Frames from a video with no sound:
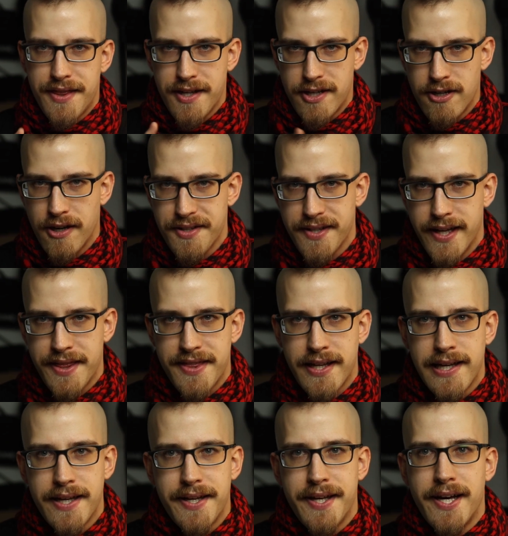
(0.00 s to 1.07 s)
The cotton and the
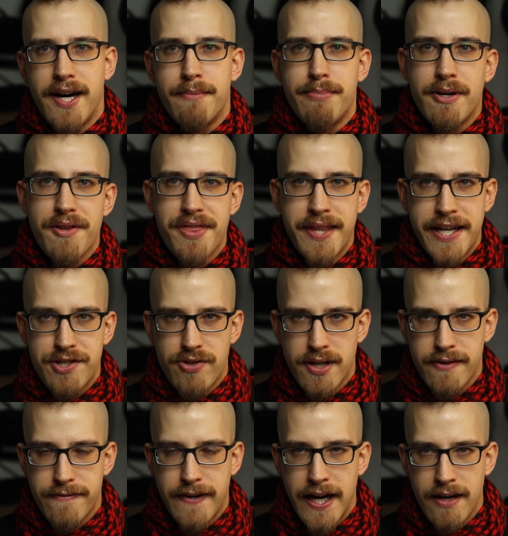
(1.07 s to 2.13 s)
linen are both
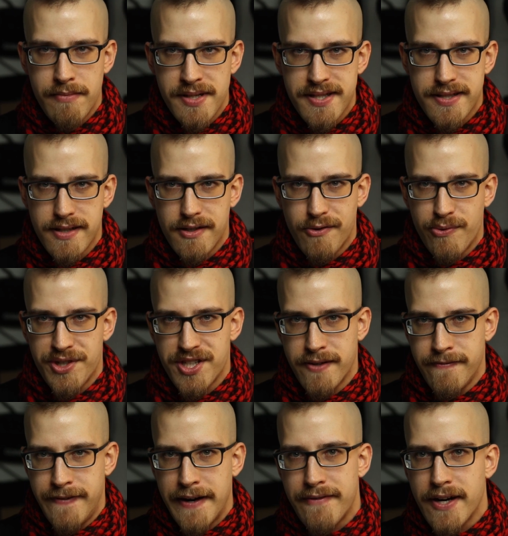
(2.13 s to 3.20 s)
natural fibers, which
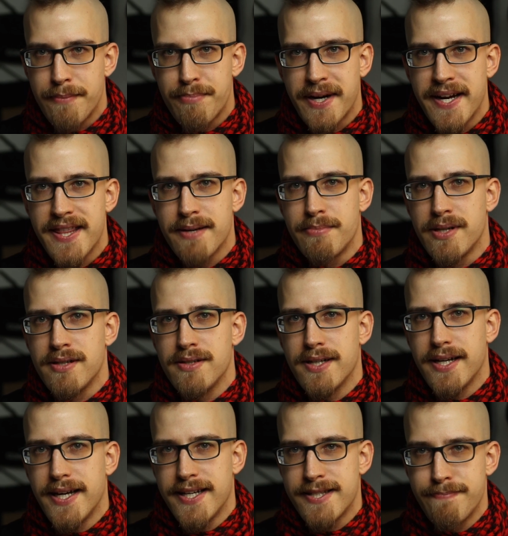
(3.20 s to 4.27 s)
are very breathable.
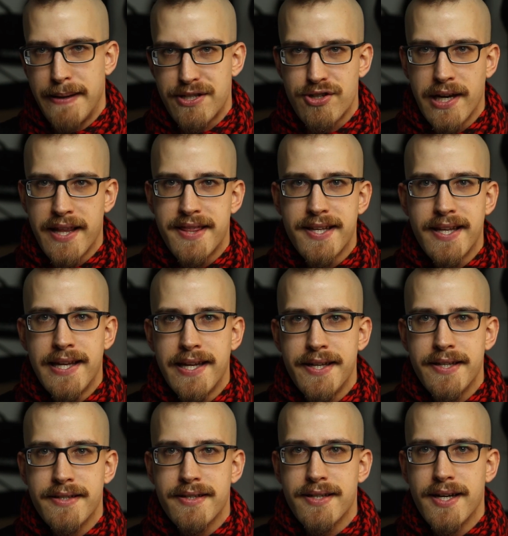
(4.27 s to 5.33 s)
Especially the
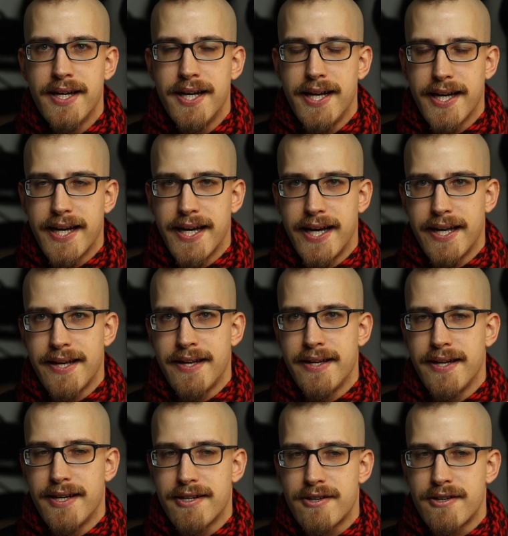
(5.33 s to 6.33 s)
linen can